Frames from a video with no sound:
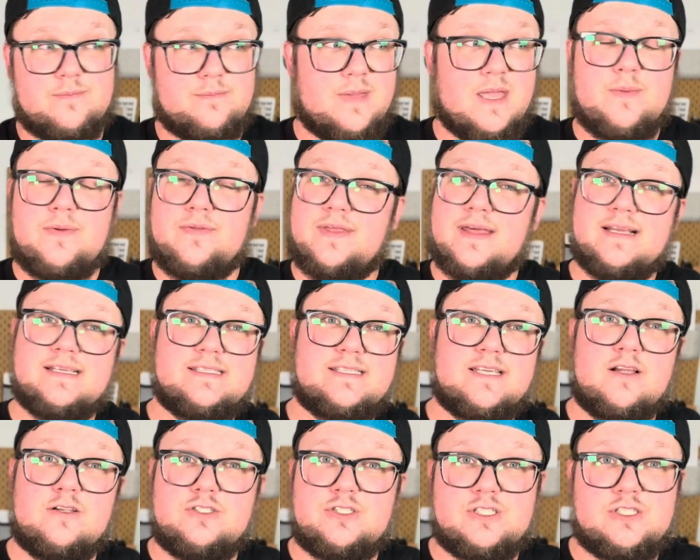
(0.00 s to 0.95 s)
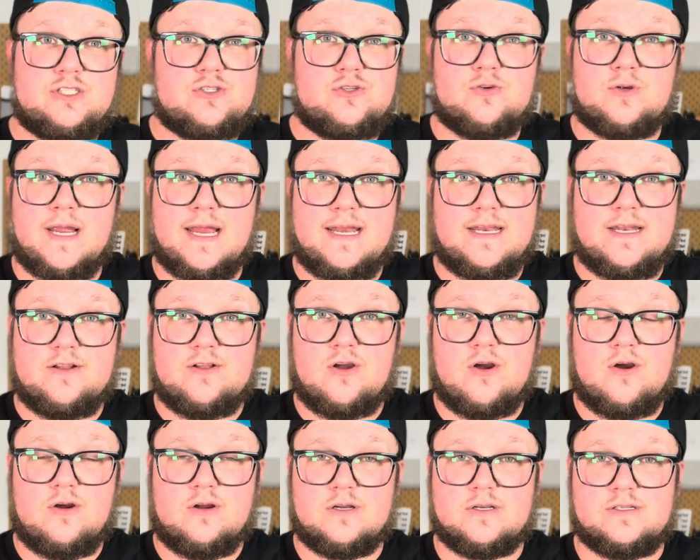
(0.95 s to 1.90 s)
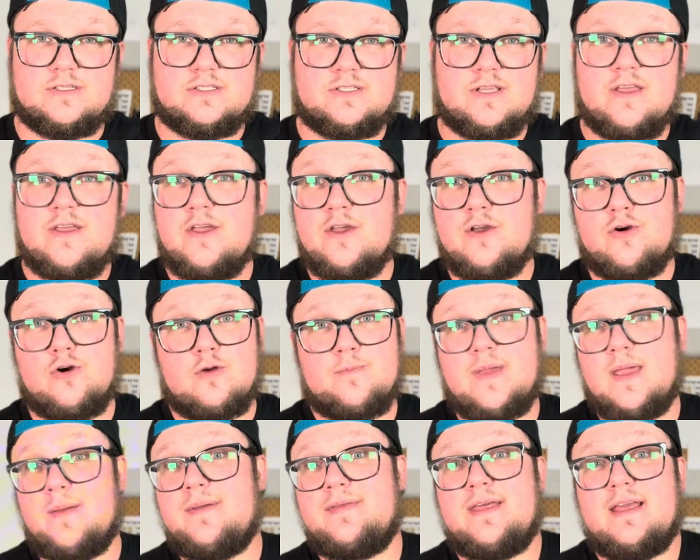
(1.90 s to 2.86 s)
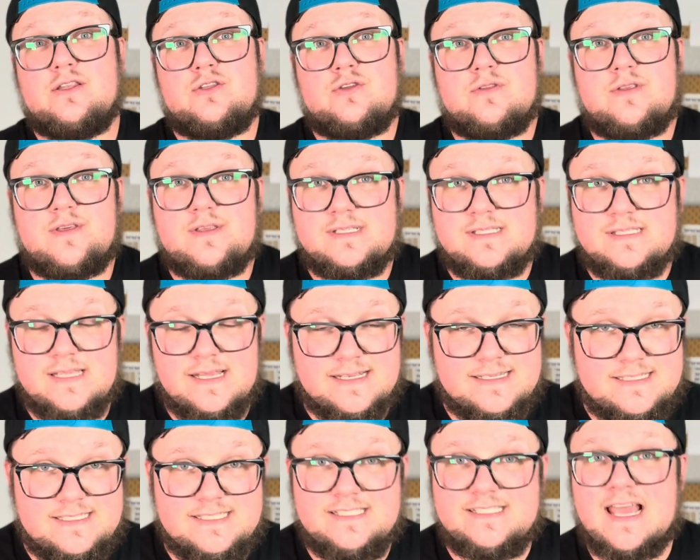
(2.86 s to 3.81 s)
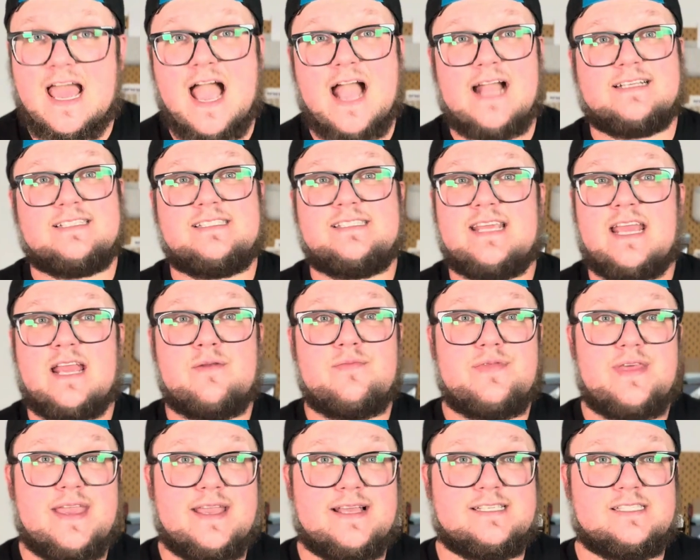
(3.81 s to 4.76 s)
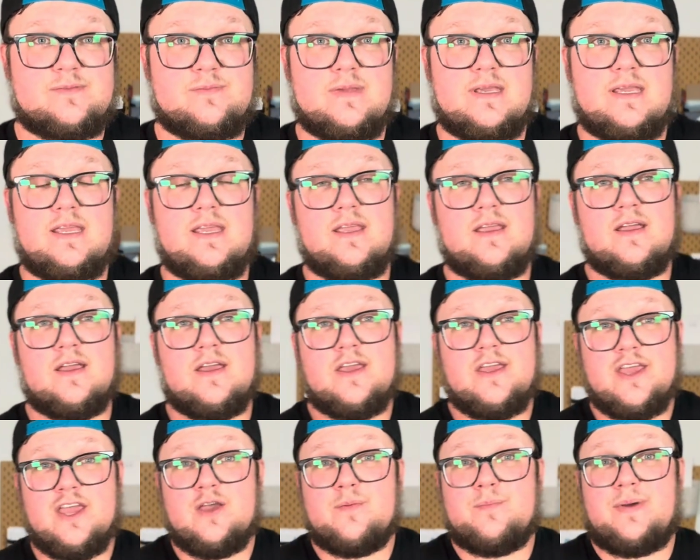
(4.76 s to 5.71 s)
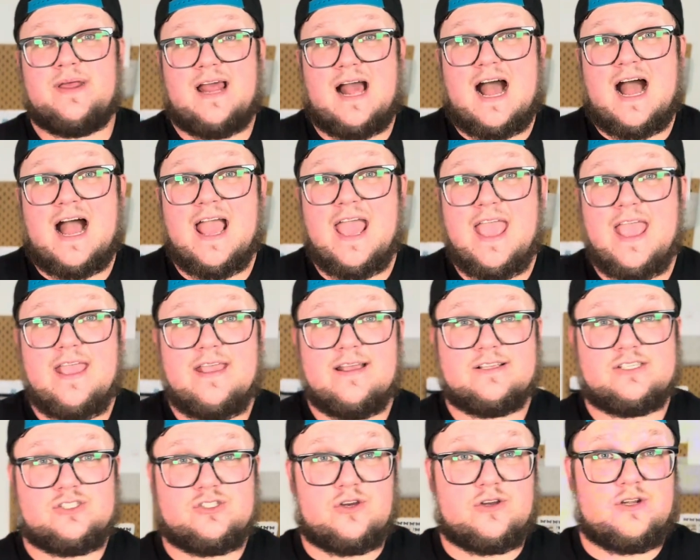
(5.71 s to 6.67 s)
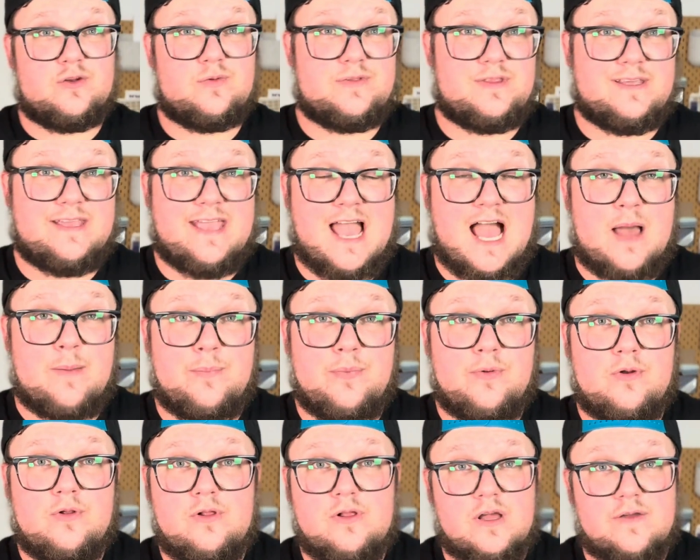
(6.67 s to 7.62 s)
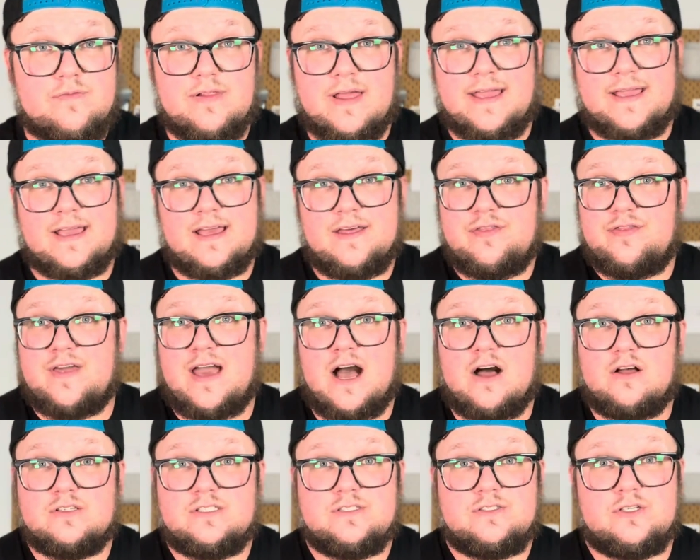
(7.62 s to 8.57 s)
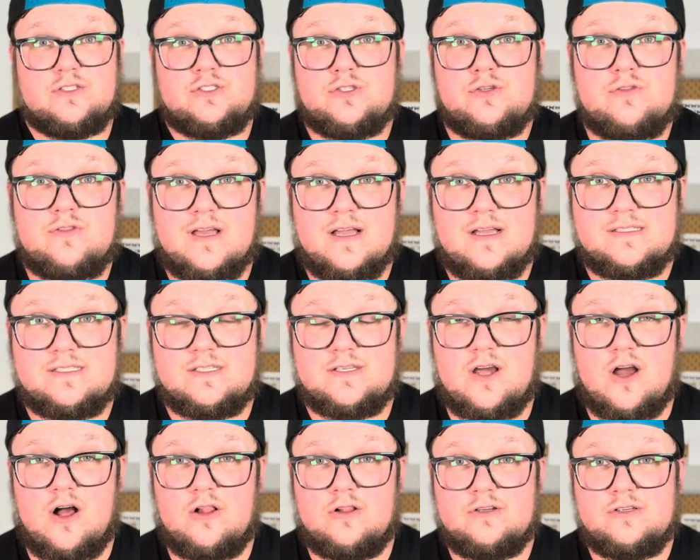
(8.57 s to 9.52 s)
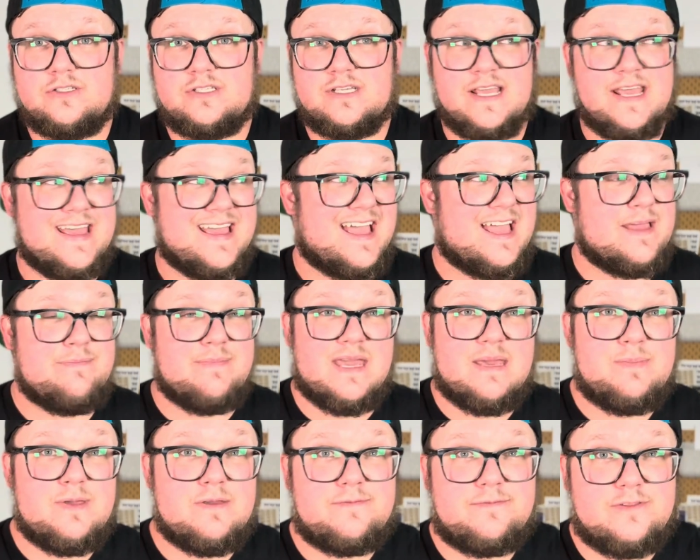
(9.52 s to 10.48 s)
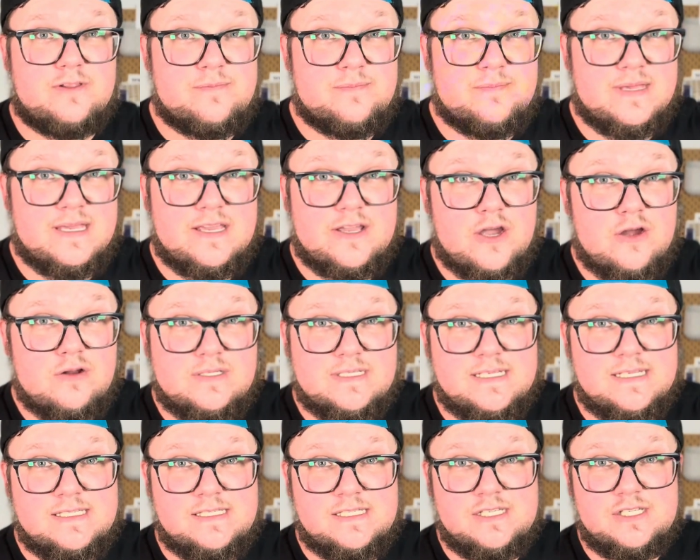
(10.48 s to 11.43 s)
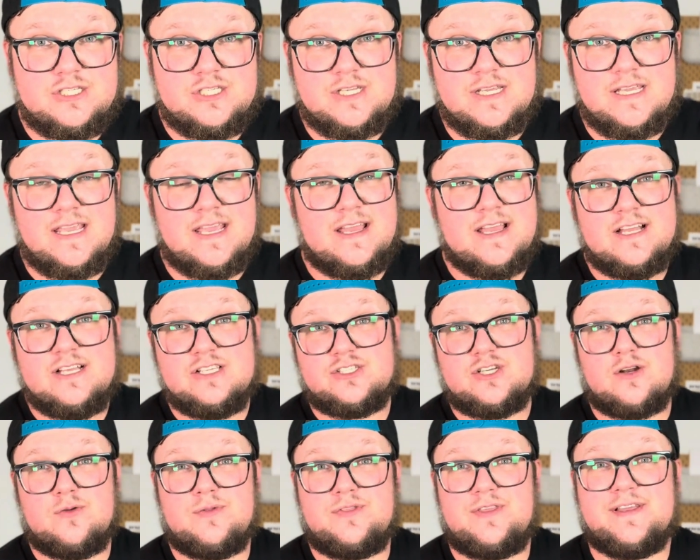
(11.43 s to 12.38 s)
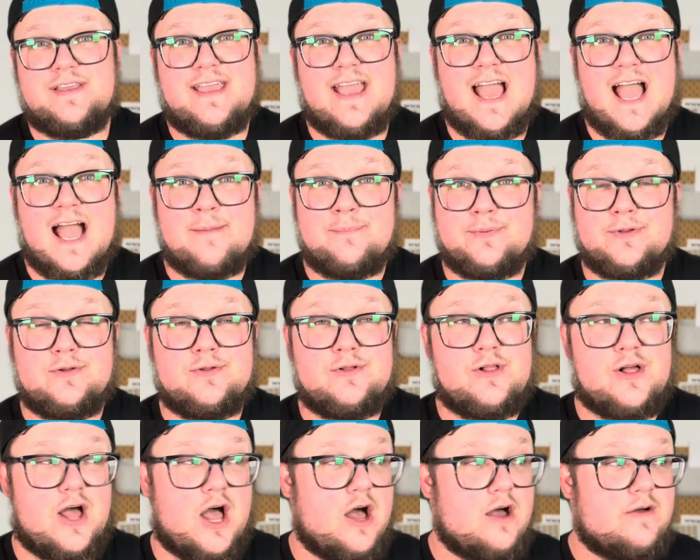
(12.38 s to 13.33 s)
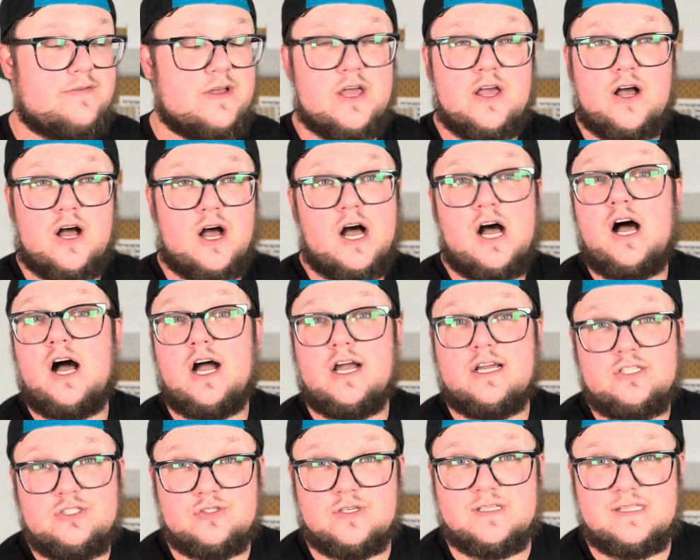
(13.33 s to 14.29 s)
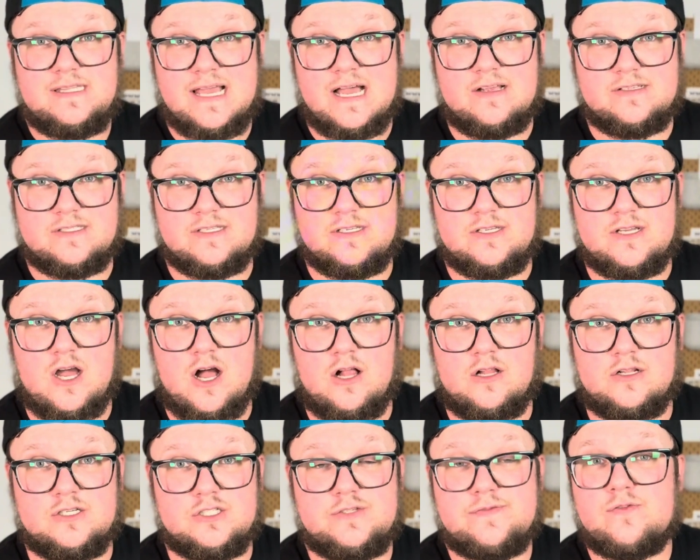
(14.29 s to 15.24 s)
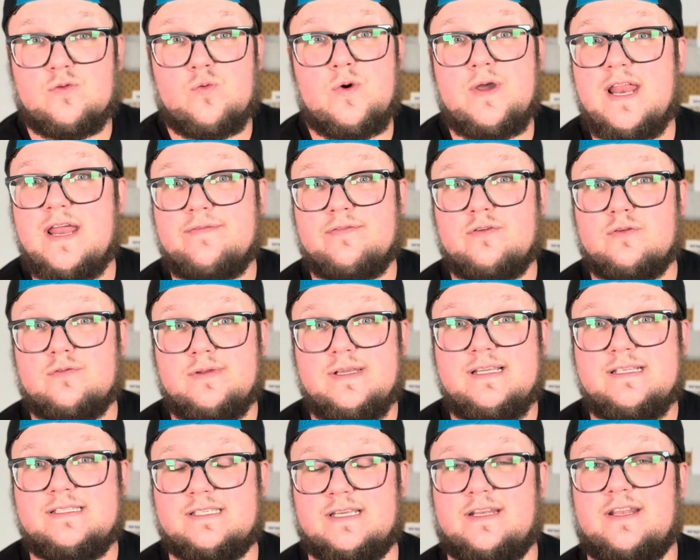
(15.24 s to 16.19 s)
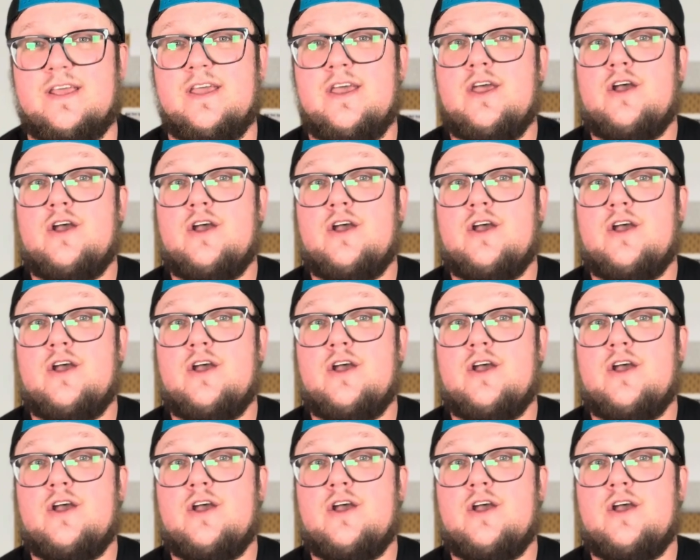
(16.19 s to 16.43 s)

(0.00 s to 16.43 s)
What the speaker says: Maybe they sell just graded cards, or maybe they do this exact same thing as me, but I started with a capital of like $1,000 to $2,000, and maybe Flamingo TCG started with a capital of $100,000 for whatever reason.